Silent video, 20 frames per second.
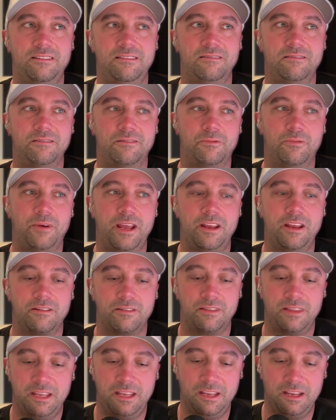the way you're
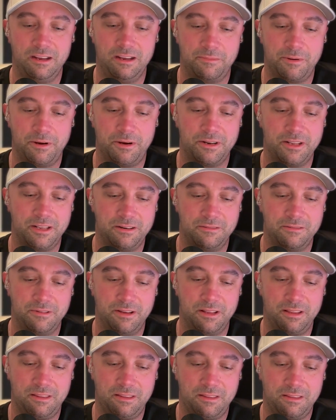thinking about it
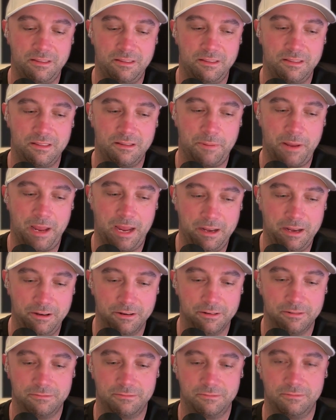with the pain
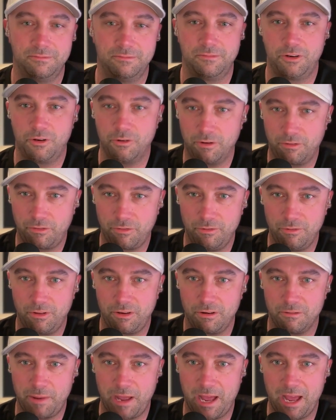you're going through with
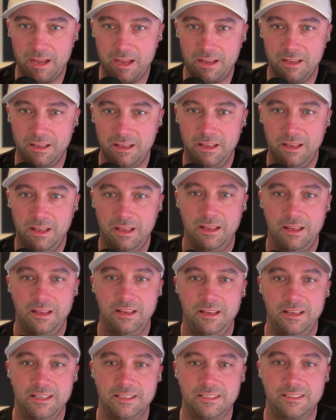your back
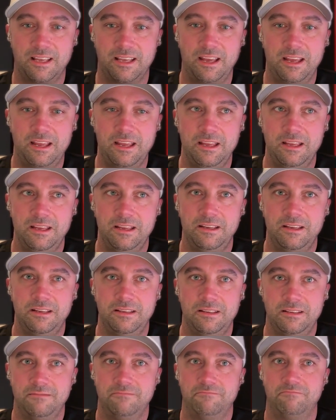is like,
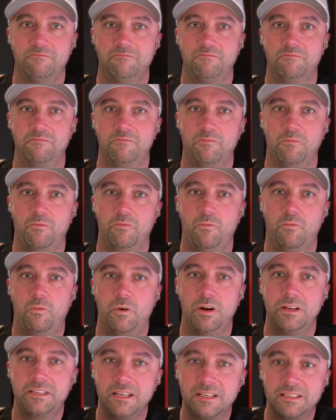
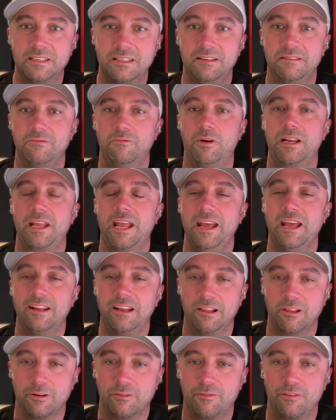what can I
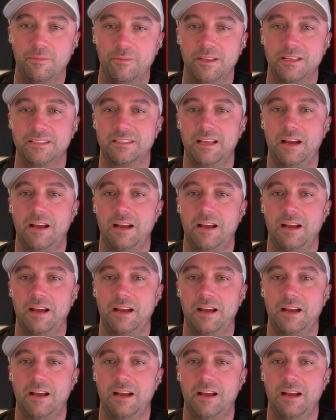learn from this?